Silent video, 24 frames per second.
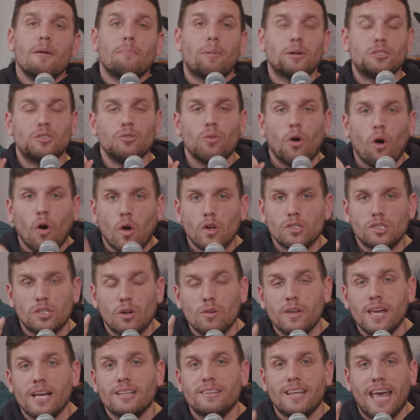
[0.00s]
but you
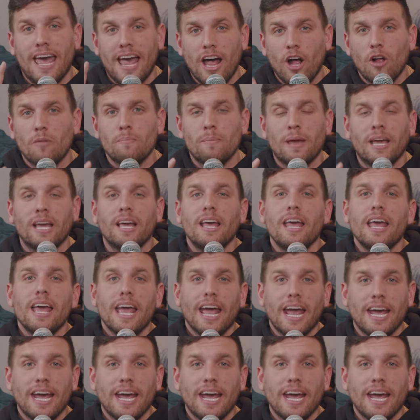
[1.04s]
also get to help me